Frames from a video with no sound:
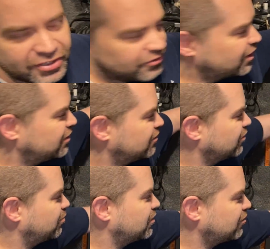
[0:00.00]
it to use an
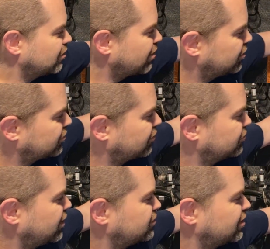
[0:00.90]
to know how to charge
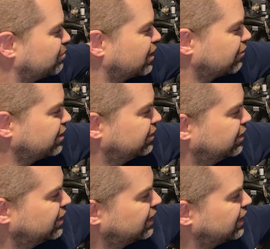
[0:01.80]
an A G M battery,
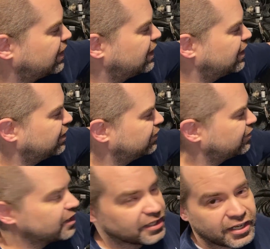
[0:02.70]
and
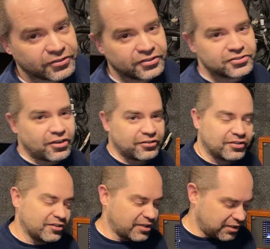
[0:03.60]
then I also
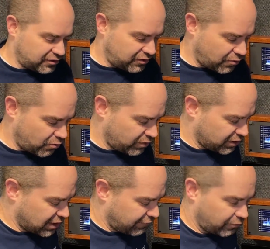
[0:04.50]
charged. I set it so it
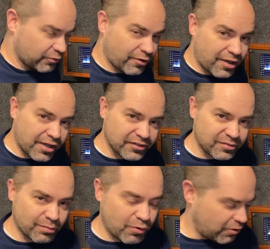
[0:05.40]
never draws
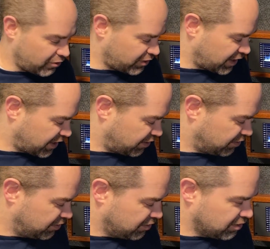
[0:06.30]
more than
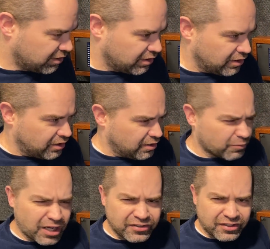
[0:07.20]

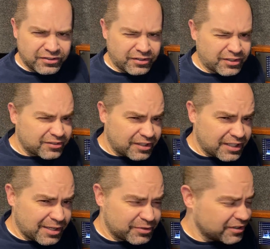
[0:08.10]
what did I say, sixteen
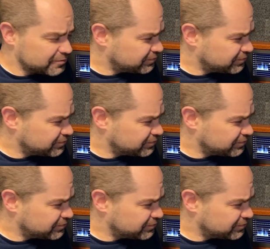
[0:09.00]
amps